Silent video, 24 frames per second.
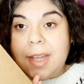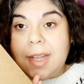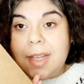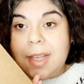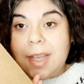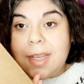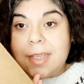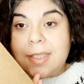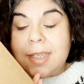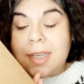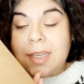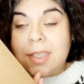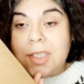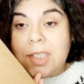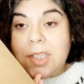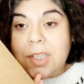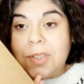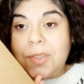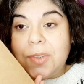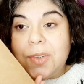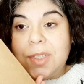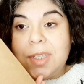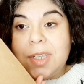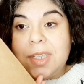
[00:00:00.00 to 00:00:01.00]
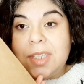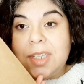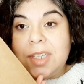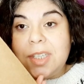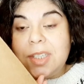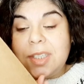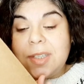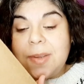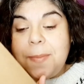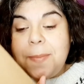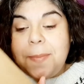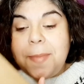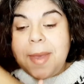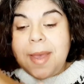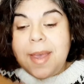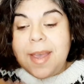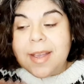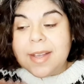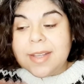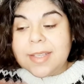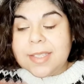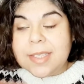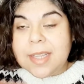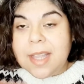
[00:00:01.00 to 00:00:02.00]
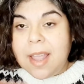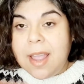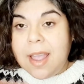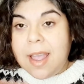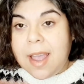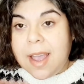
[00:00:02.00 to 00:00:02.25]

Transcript: and Classic Children Edition box.